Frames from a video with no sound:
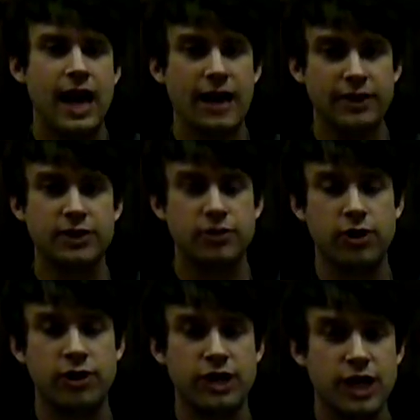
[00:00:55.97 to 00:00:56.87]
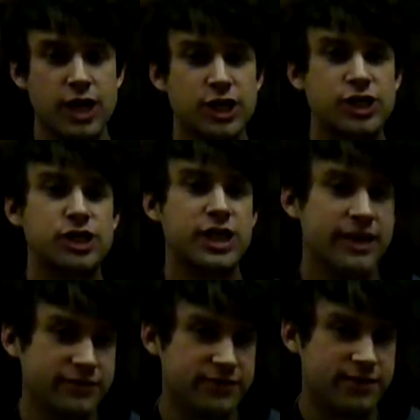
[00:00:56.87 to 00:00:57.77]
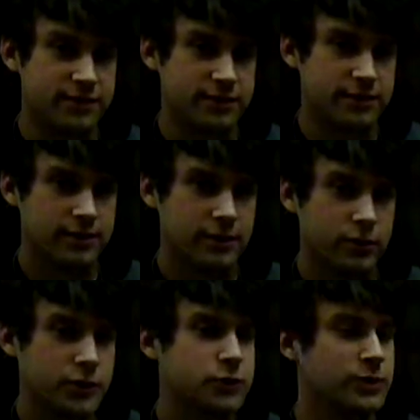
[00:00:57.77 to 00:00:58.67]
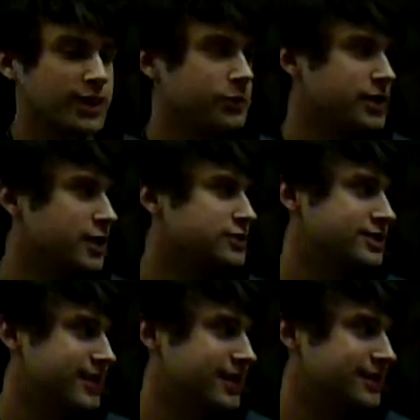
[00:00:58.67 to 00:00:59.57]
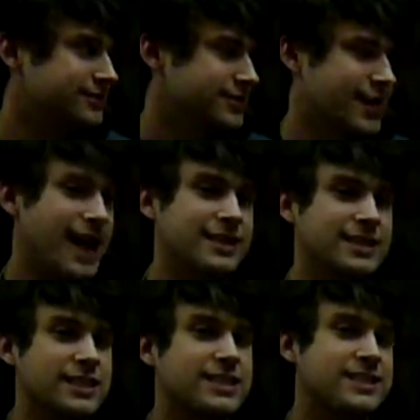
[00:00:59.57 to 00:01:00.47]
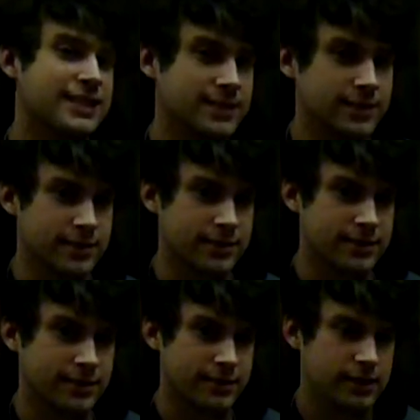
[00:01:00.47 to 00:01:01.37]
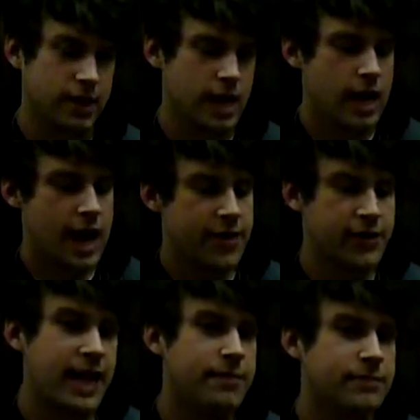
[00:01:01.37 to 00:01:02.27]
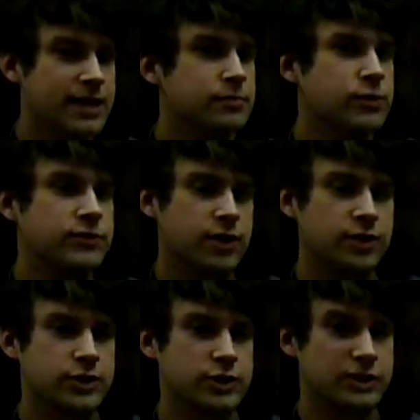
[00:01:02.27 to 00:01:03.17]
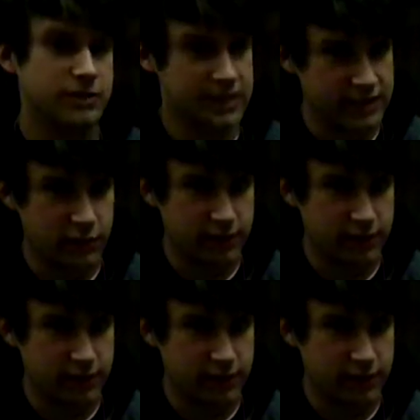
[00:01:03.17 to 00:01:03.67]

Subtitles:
and later on shivs, which really we know today as scissors. The game then moved on to its medieval